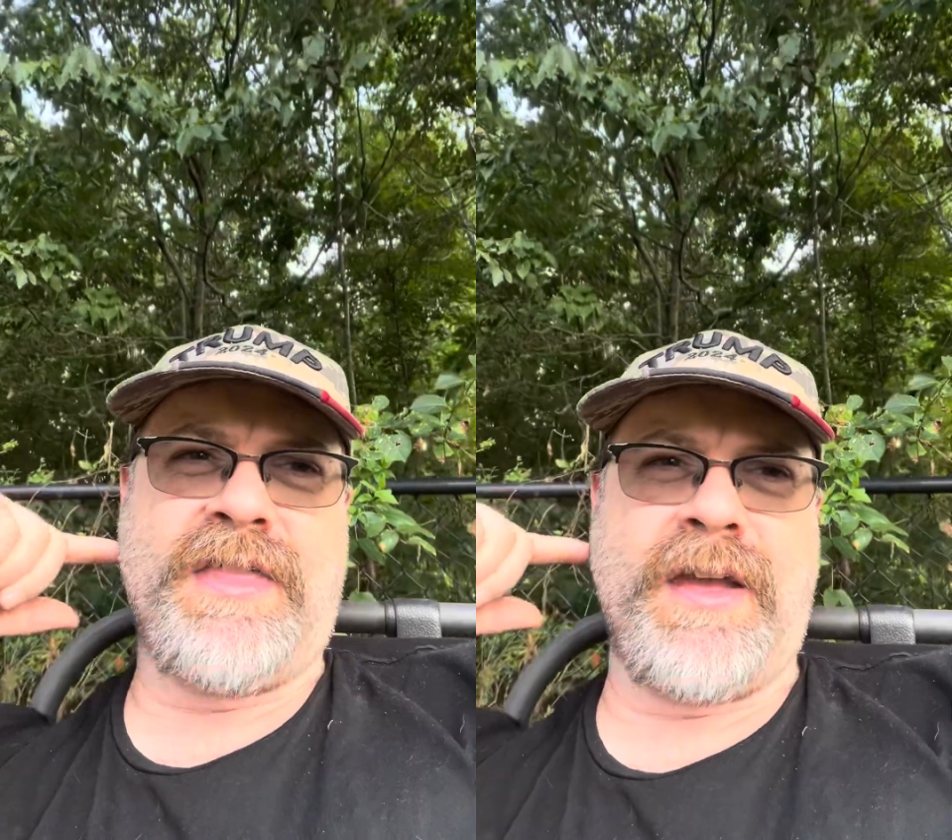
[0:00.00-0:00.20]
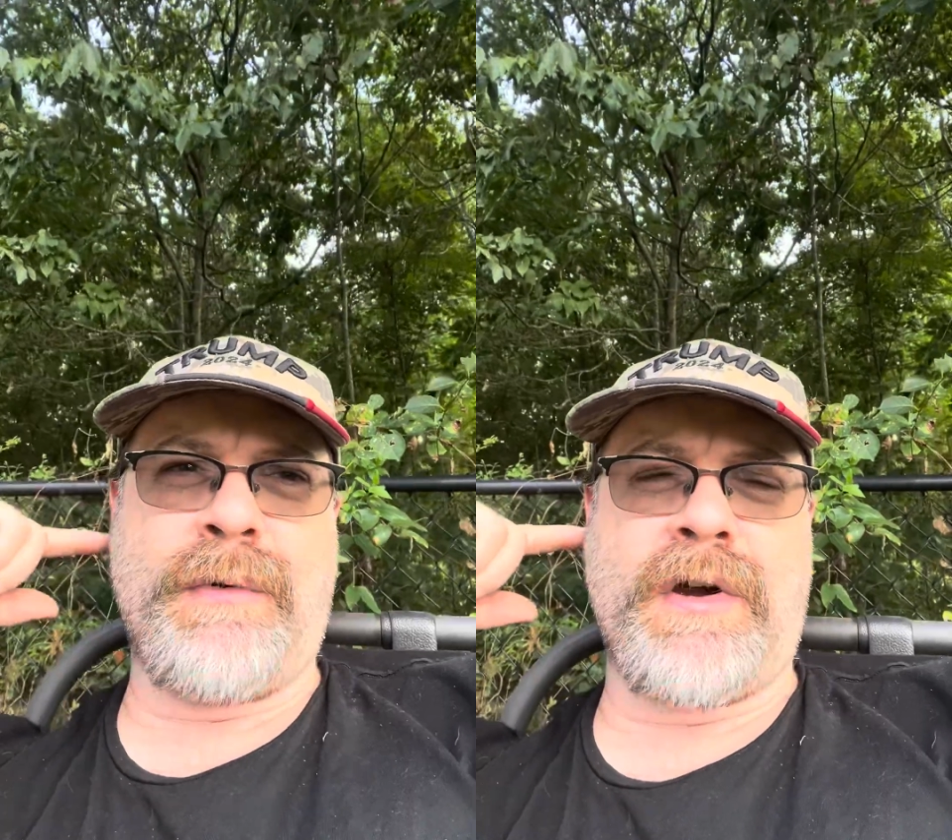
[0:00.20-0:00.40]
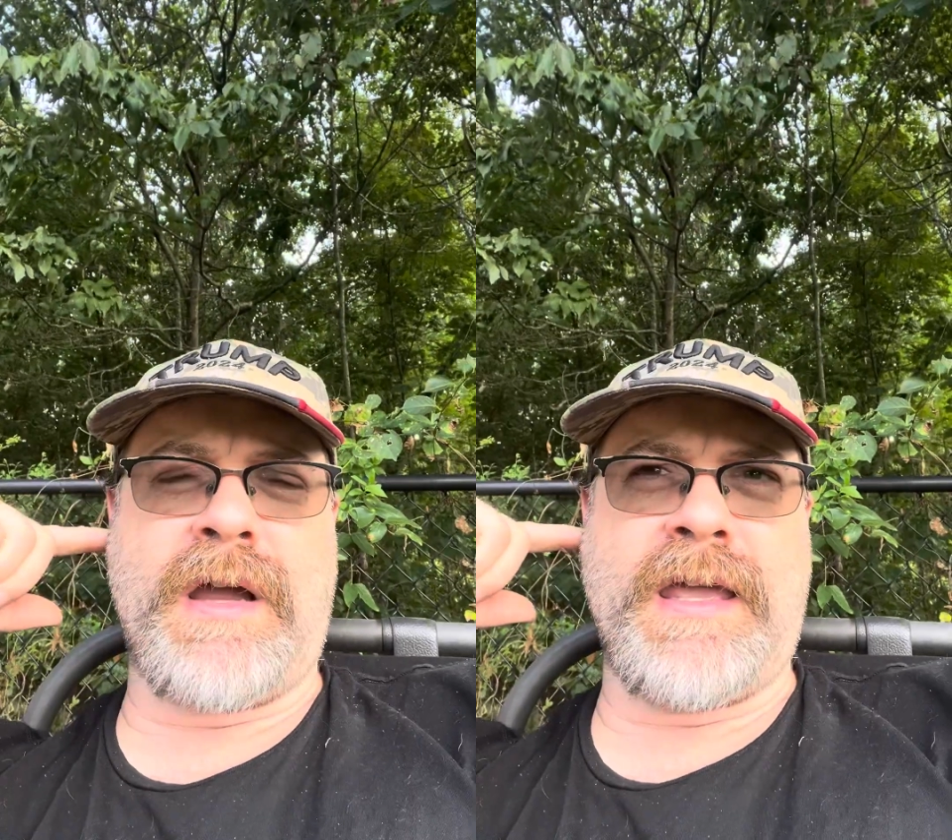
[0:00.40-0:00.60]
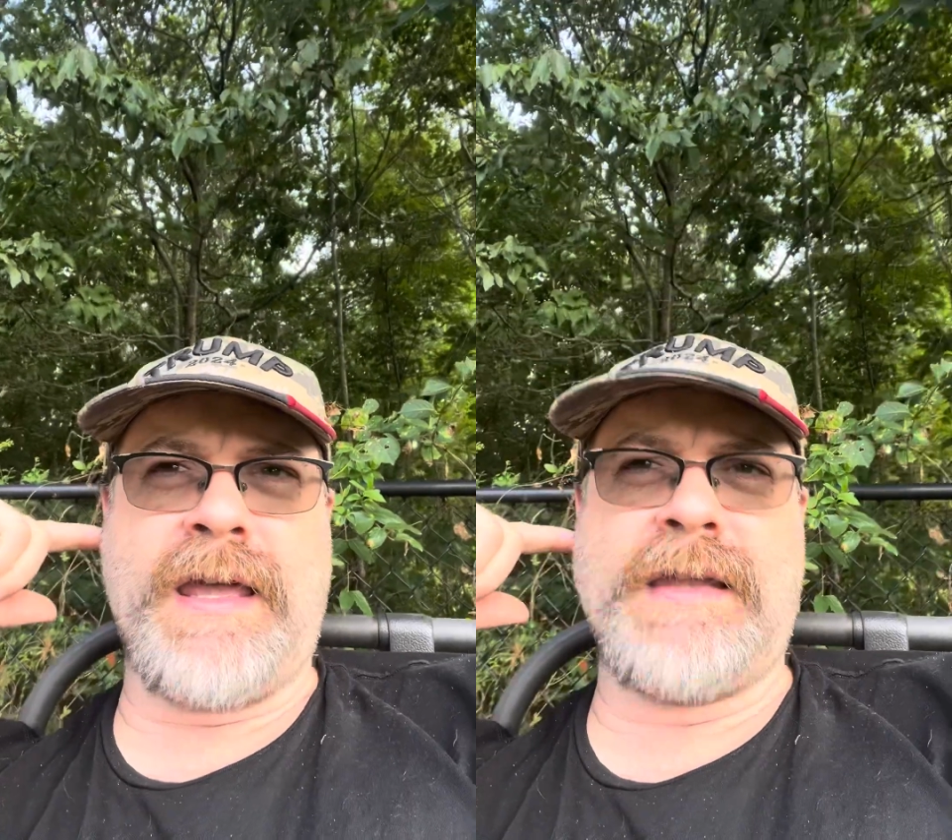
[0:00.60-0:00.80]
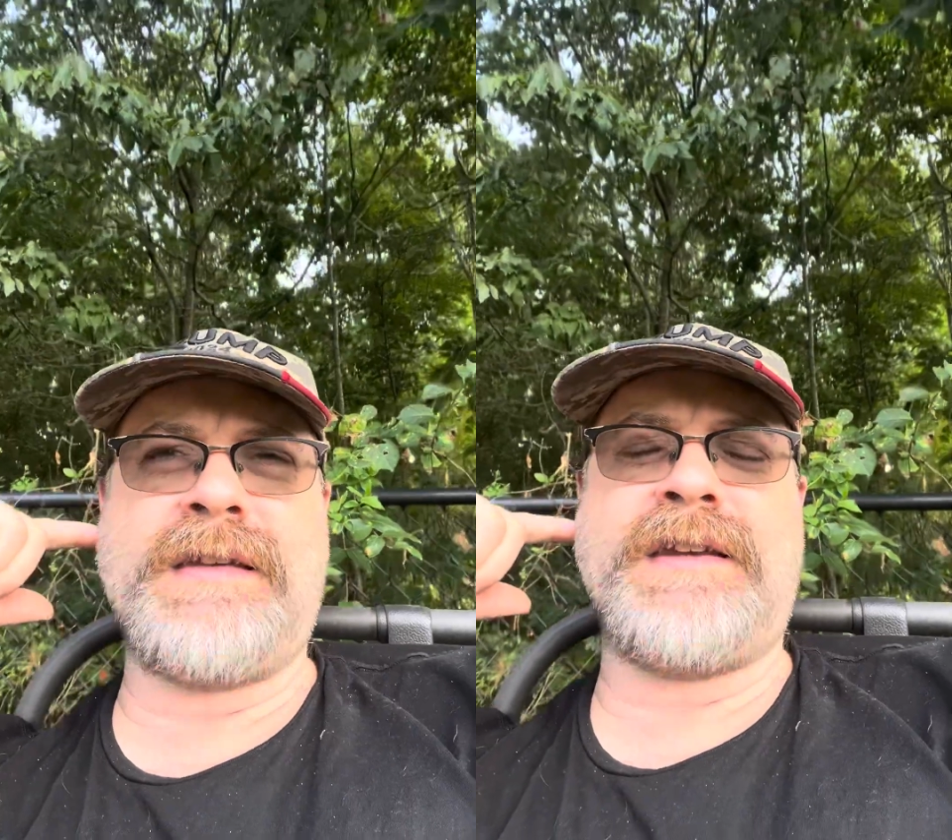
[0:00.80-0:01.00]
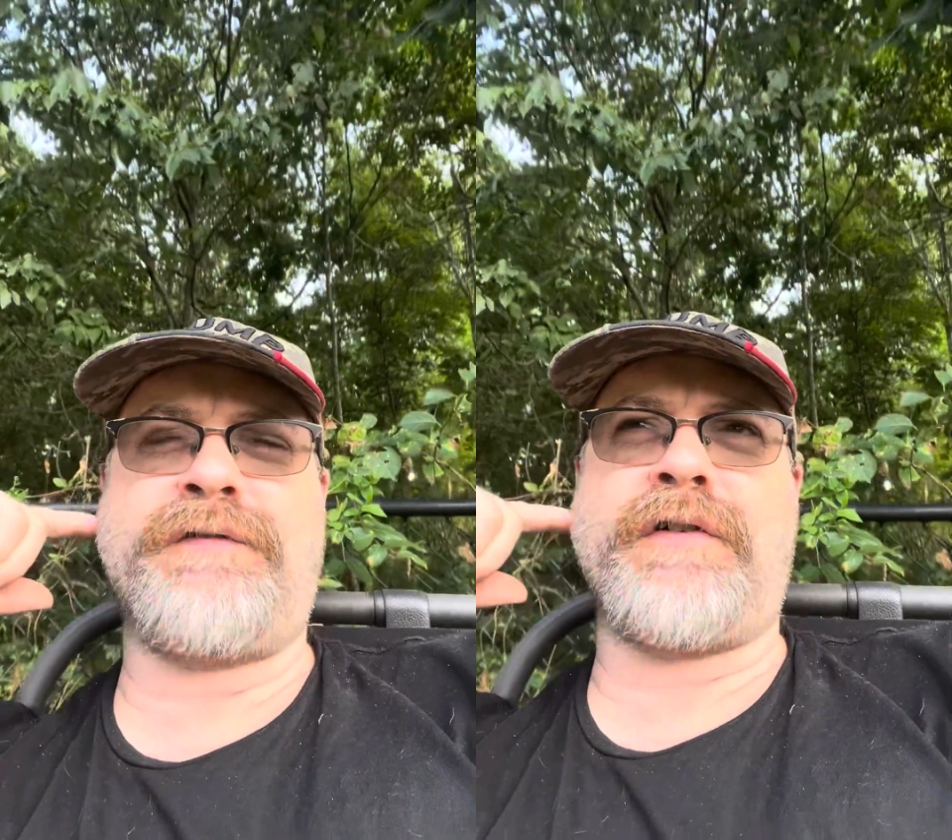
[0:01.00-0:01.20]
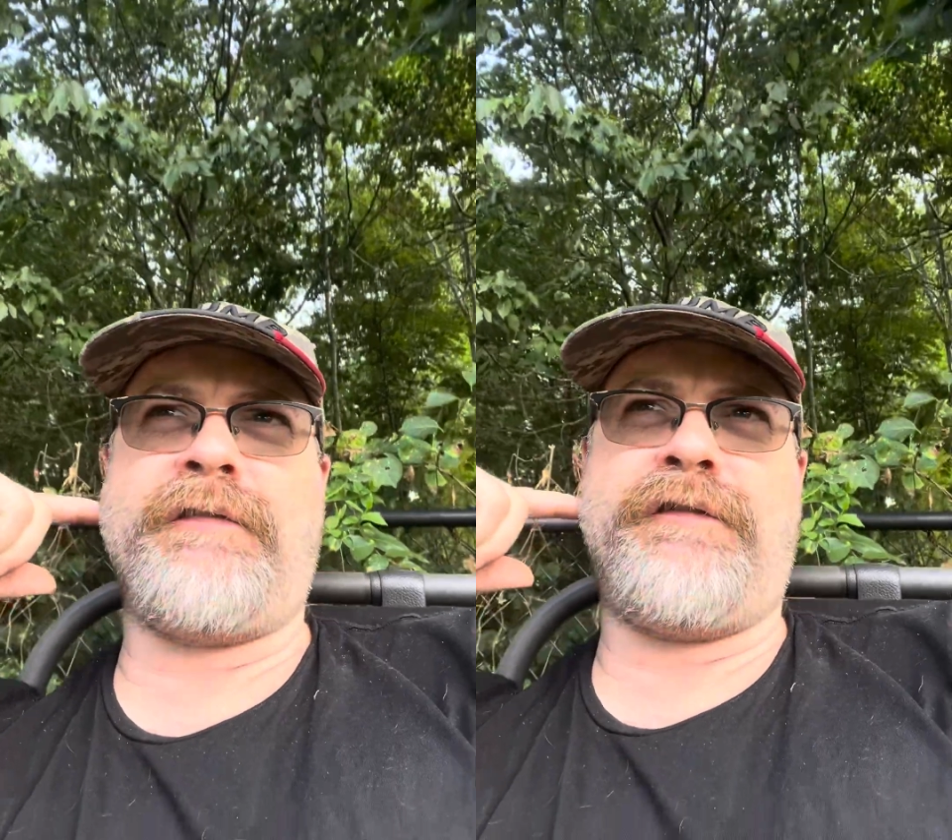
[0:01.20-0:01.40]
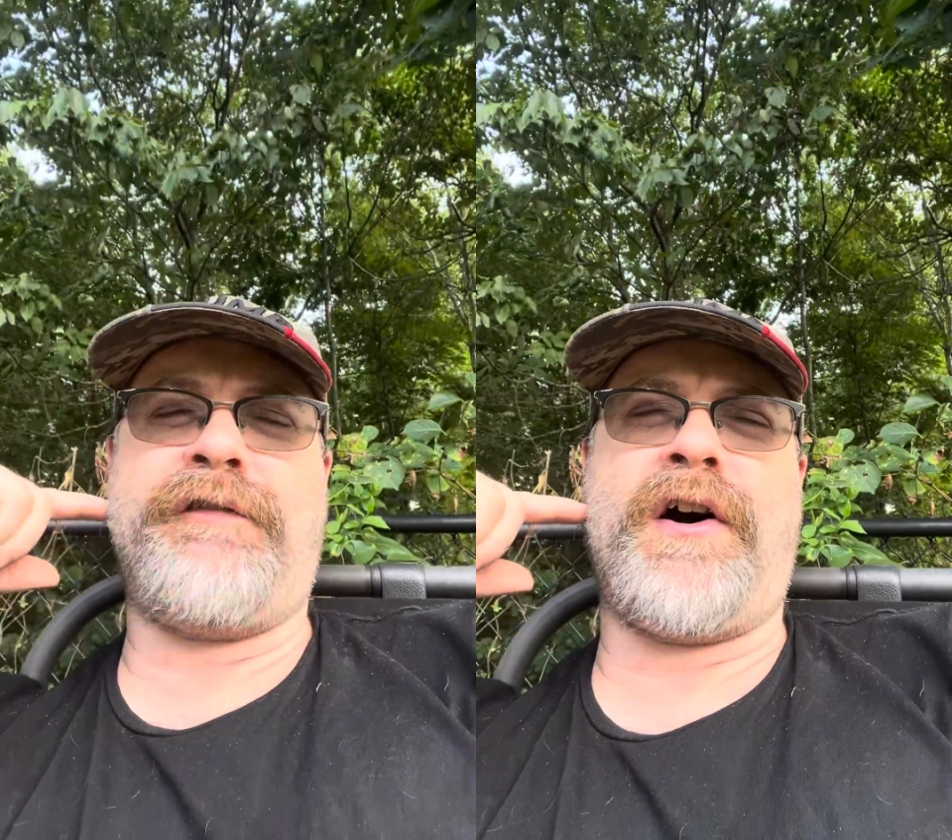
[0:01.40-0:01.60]
they were, again,
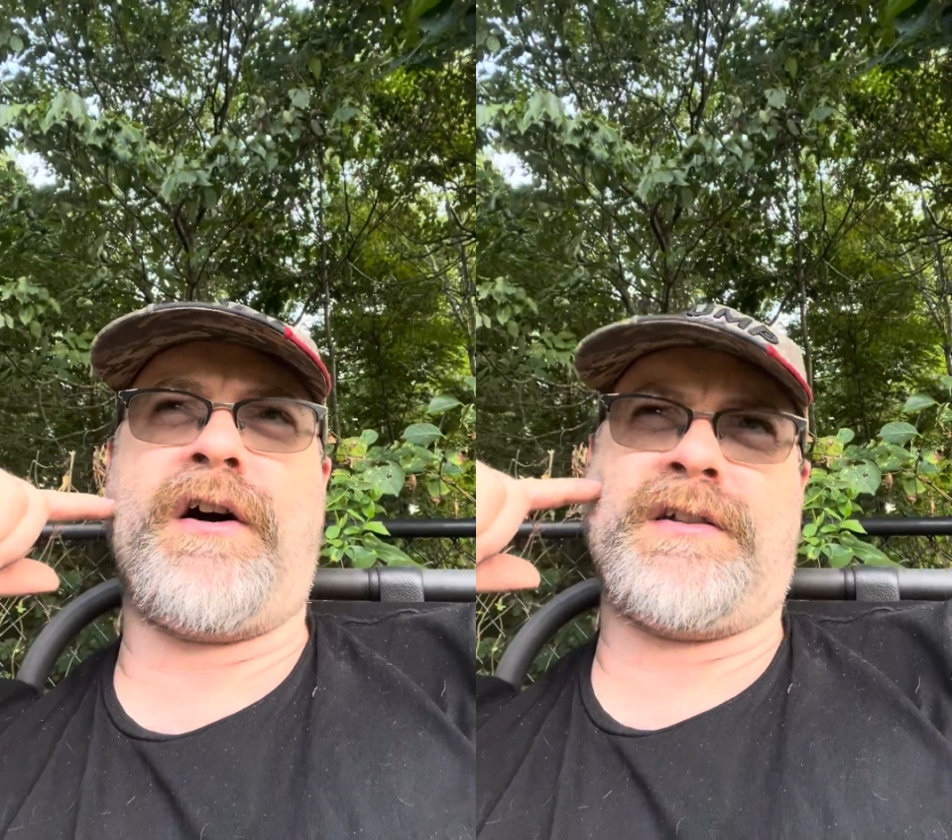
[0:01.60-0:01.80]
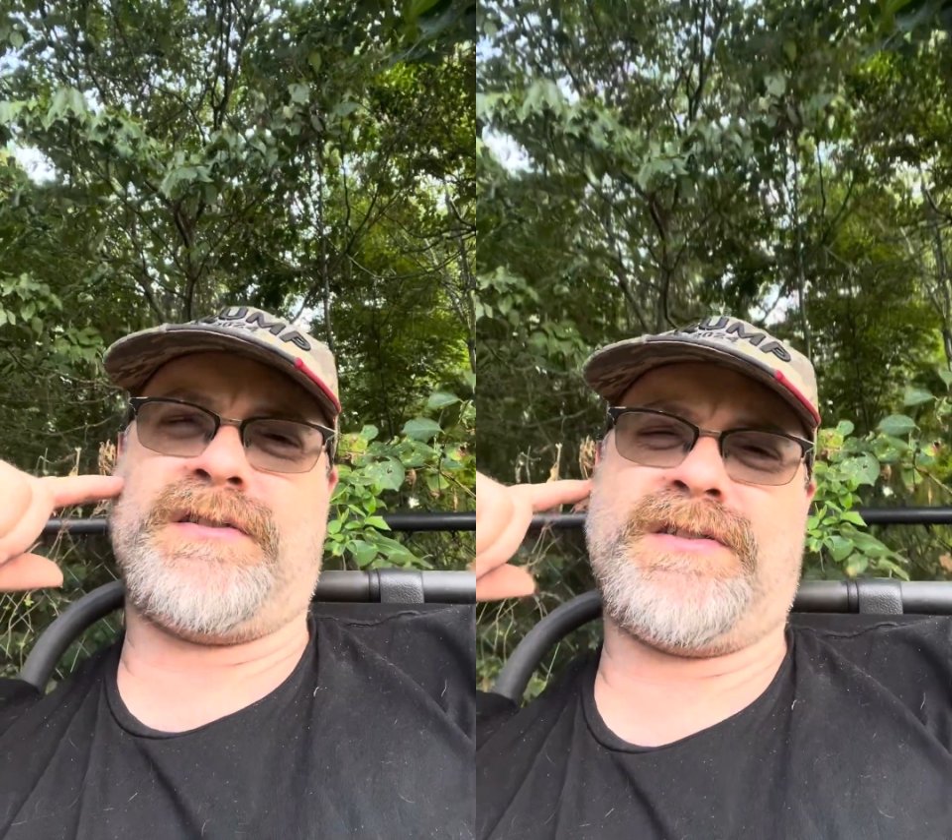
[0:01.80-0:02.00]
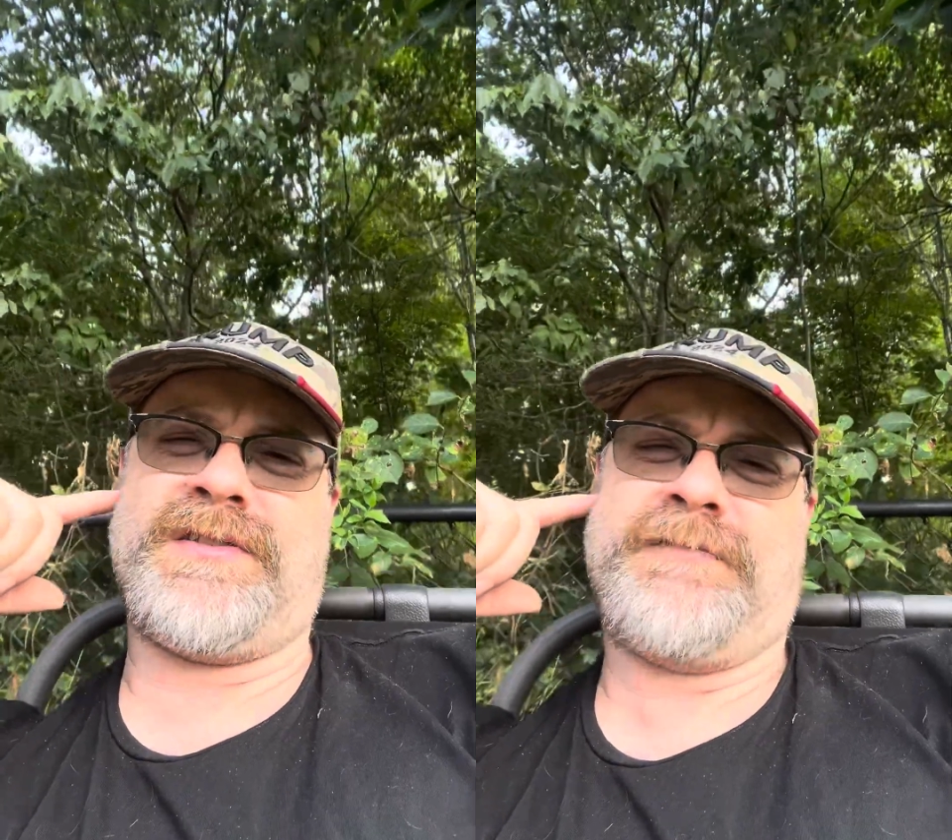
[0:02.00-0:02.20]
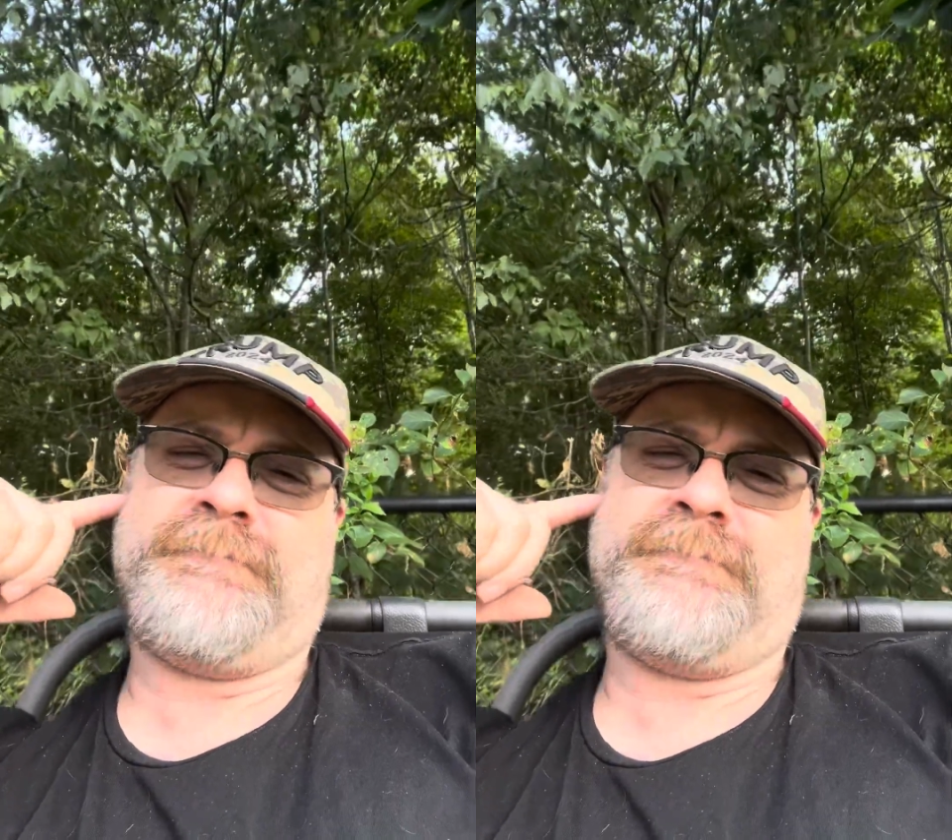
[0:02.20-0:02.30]
different fonts.